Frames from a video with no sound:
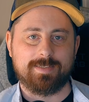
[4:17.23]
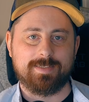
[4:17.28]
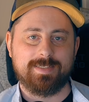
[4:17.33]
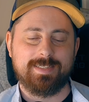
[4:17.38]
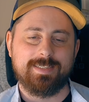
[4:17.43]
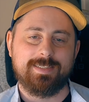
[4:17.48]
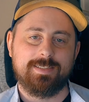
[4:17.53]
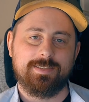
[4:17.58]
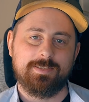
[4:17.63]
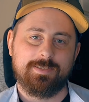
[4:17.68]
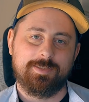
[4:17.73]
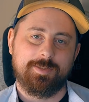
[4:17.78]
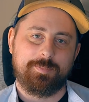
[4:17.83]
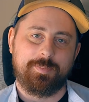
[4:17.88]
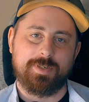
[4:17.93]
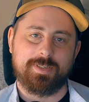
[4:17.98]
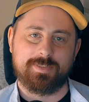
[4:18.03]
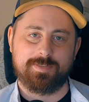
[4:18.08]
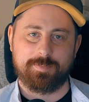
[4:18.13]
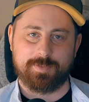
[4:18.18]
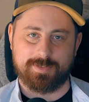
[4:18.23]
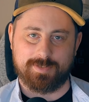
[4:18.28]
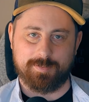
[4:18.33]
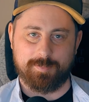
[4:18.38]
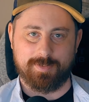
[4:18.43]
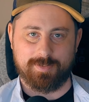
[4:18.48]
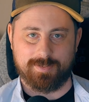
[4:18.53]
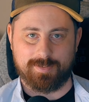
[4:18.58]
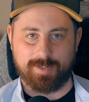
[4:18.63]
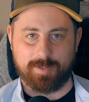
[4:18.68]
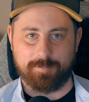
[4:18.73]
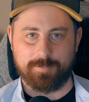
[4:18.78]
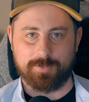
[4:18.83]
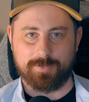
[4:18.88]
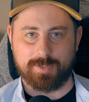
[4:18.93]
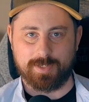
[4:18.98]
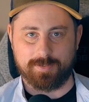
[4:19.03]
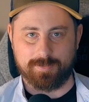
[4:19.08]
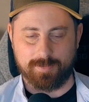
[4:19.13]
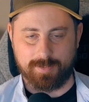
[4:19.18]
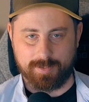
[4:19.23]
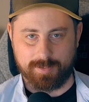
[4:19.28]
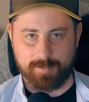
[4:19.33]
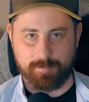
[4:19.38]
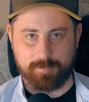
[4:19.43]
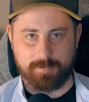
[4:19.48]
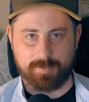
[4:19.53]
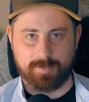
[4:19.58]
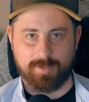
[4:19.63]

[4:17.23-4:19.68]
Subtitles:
this is the best possible time to take the leap.